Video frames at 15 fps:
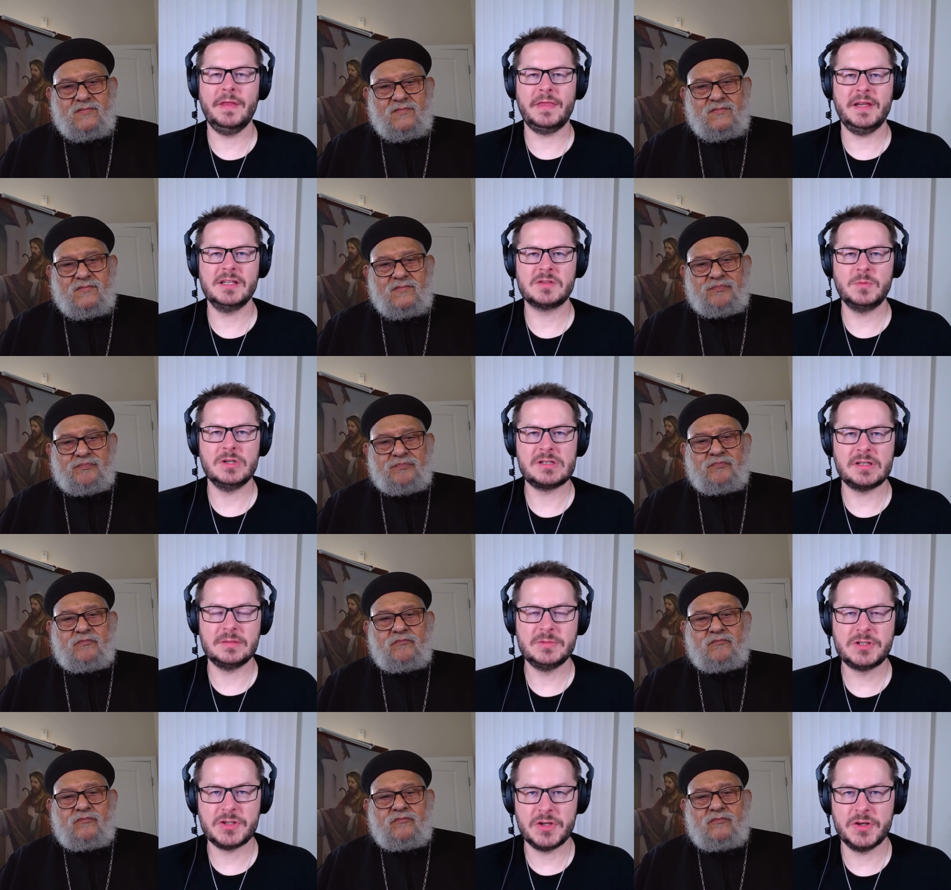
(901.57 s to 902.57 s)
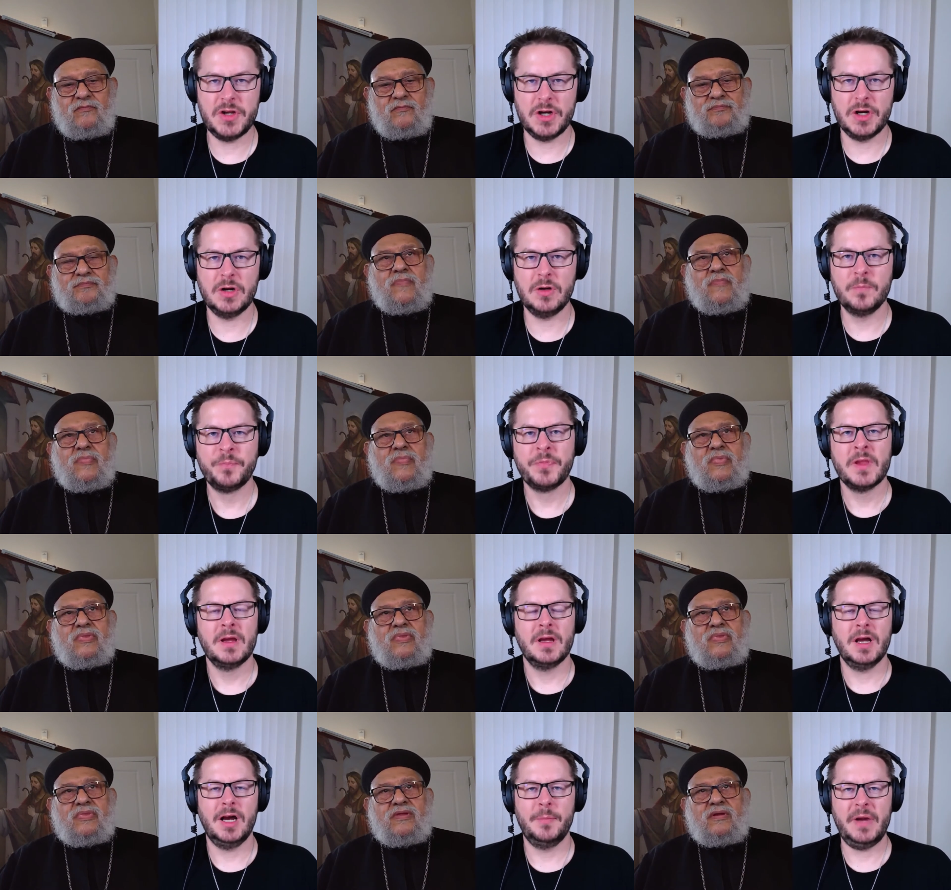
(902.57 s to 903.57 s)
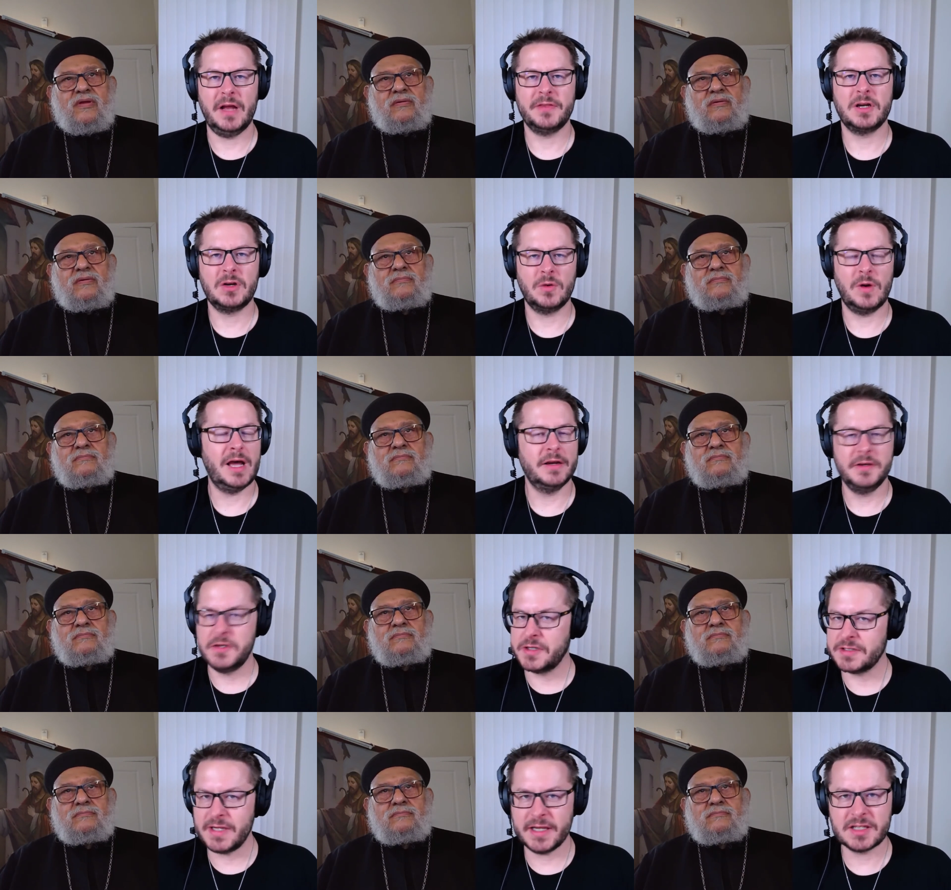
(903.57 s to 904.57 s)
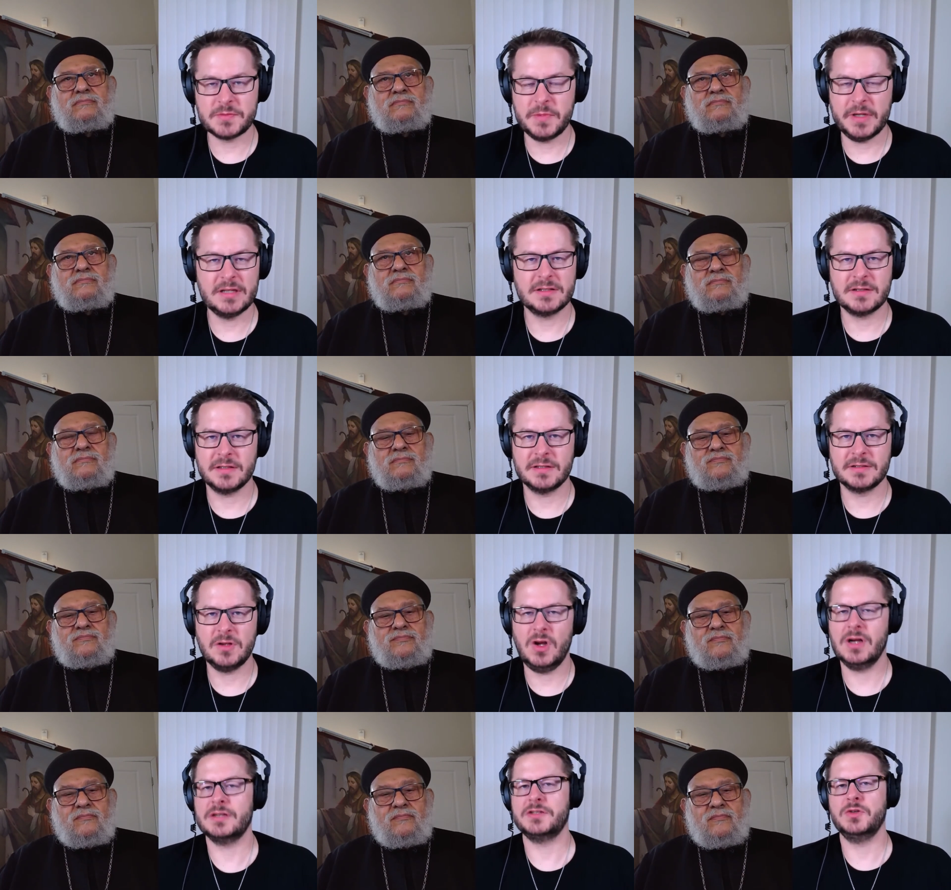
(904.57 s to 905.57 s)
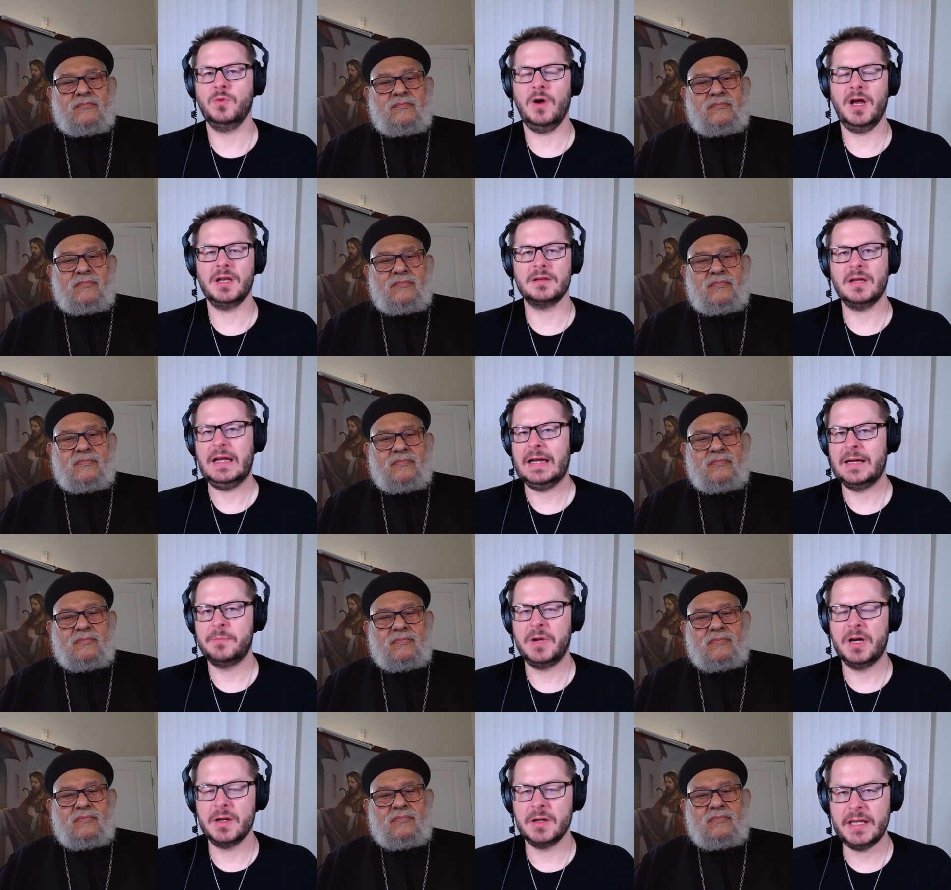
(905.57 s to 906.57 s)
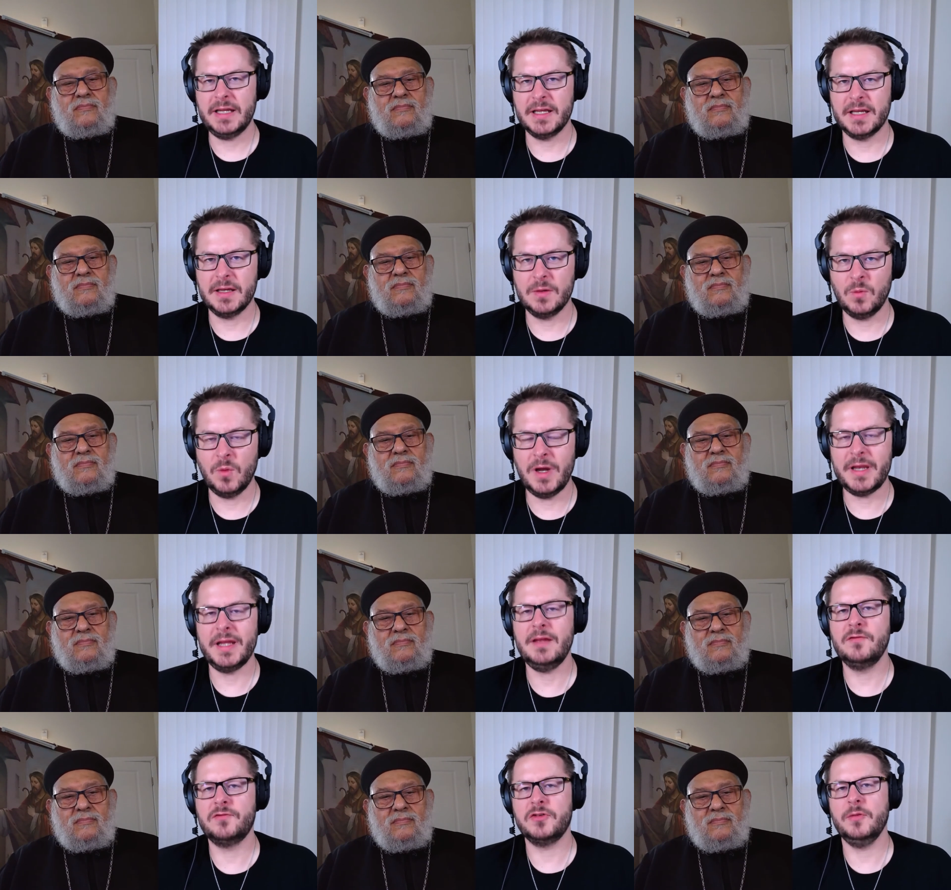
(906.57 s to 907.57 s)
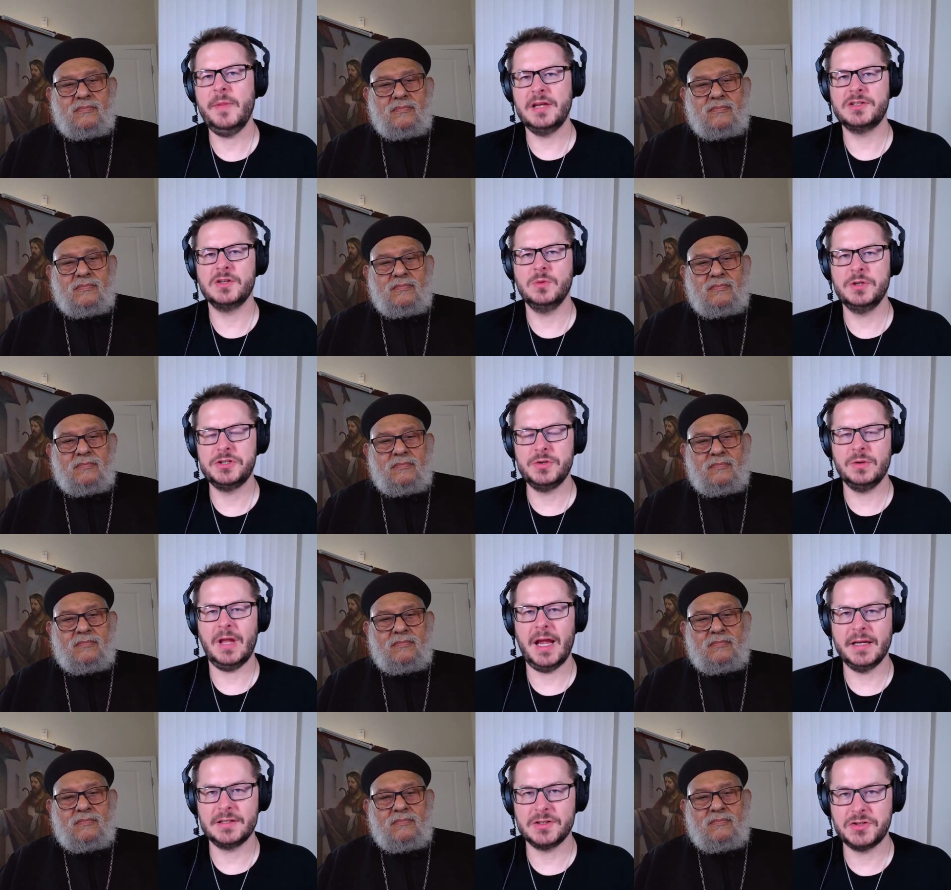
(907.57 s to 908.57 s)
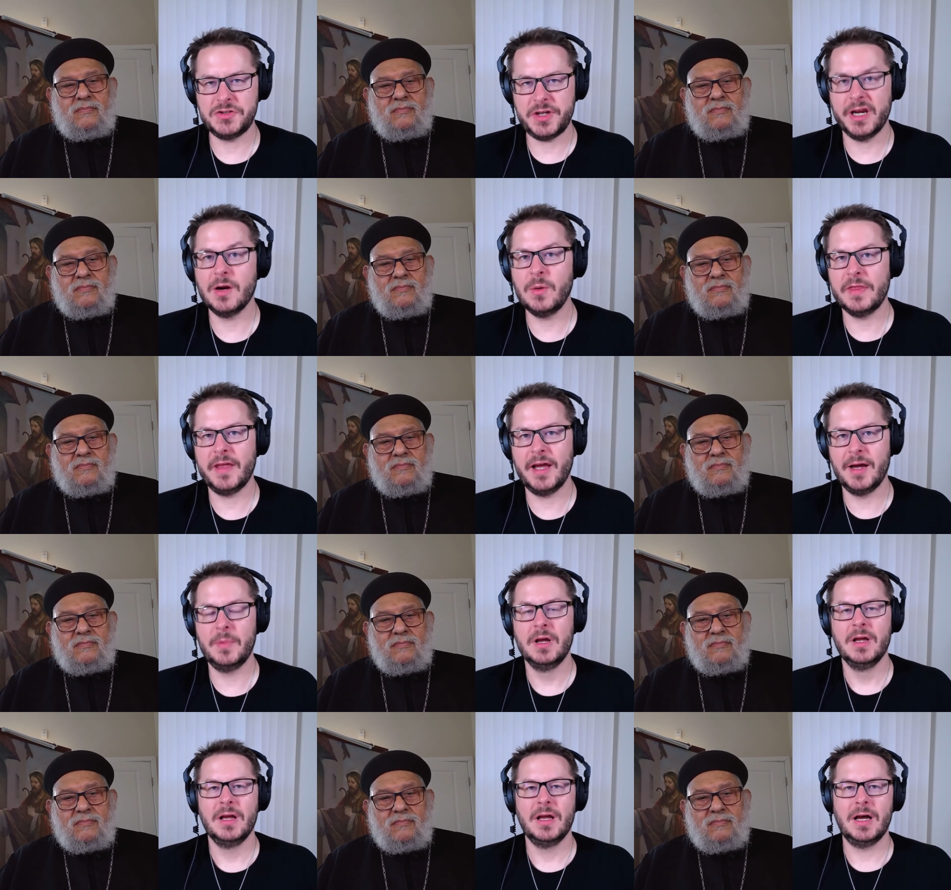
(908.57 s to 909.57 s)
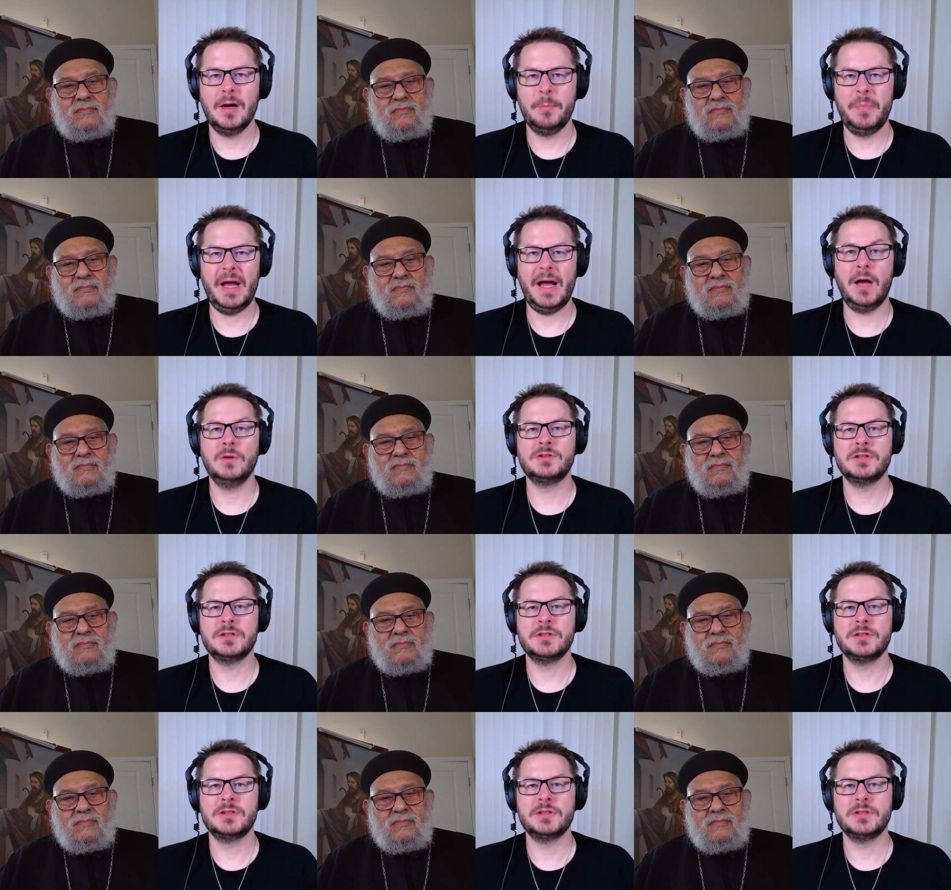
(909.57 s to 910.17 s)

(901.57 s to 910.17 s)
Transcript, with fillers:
Speaker 1: these Muslims to know about the Quran? And you can take as, as, as long as you want, uh, but it, it, what information would you like to share with them about